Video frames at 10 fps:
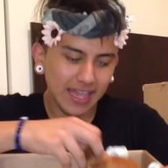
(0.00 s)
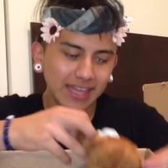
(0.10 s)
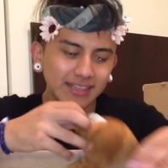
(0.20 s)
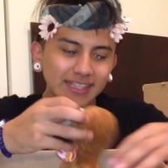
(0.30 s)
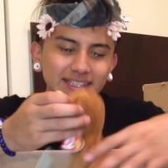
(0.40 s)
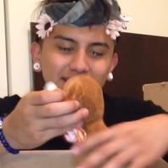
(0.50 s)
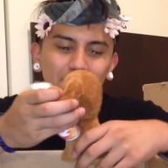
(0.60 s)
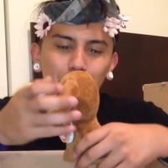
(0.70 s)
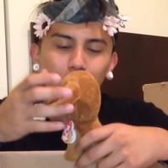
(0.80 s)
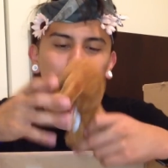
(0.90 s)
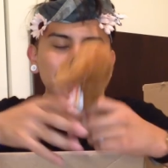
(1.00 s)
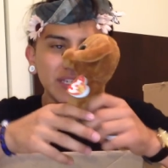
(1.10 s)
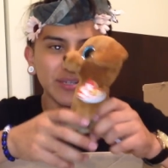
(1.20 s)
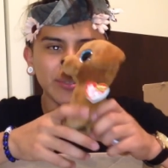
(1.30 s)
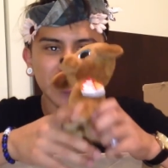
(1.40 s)
And this is the puppy
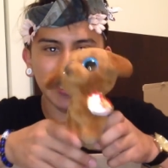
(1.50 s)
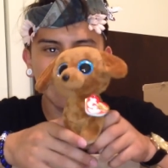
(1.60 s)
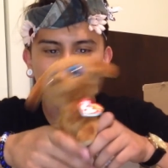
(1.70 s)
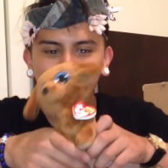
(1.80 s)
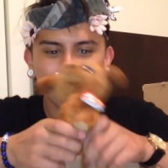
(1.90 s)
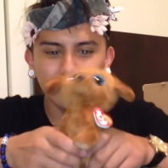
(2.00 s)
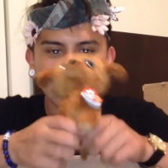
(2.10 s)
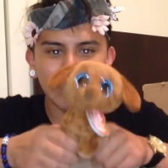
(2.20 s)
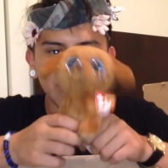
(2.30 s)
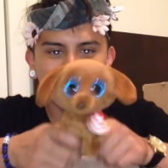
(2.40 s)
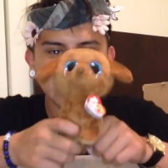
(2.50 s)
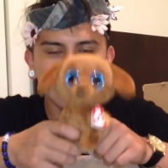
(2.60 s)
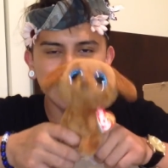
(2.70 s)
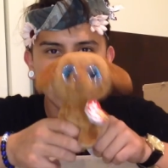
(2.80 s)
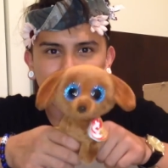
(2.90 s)
she was talking about that reminds
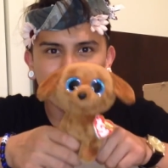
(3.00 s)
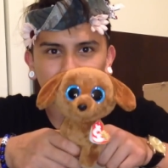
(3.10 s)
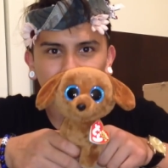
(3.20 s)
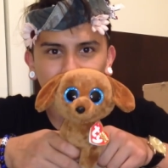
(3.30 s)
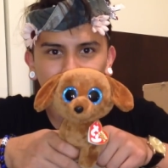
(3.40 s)
me of Jesse.